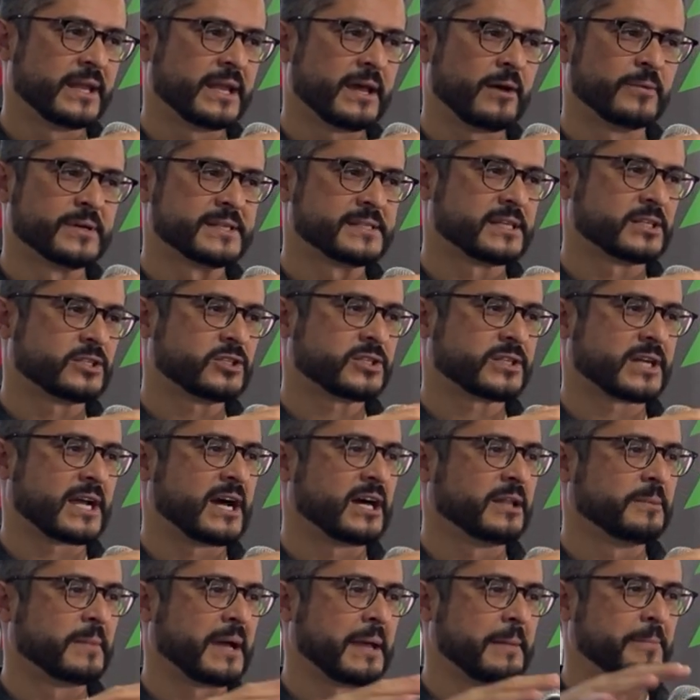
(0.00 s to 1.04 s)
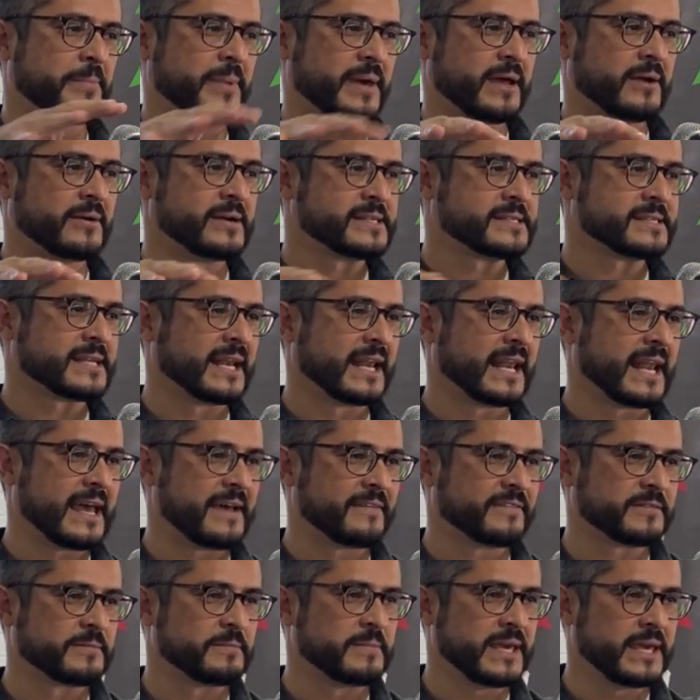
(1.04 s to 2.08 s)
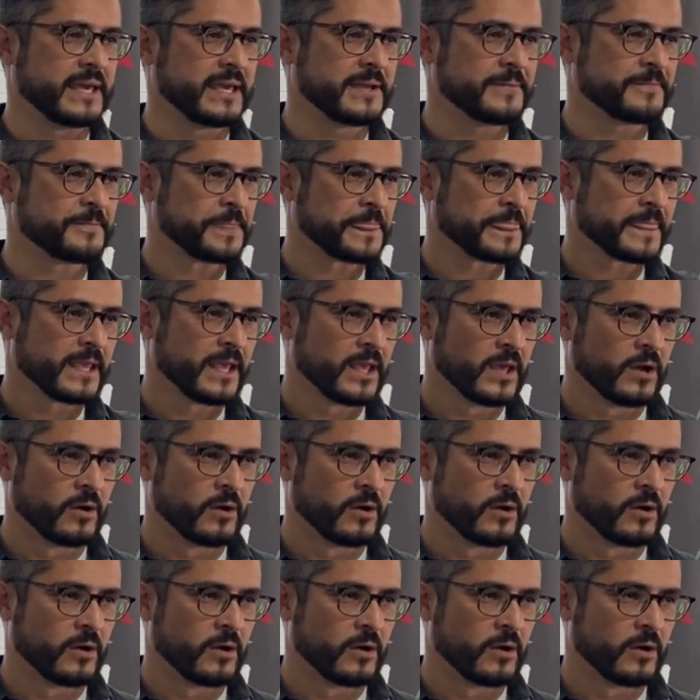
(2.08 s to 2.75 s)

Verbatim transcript: When I was a child, my parents left me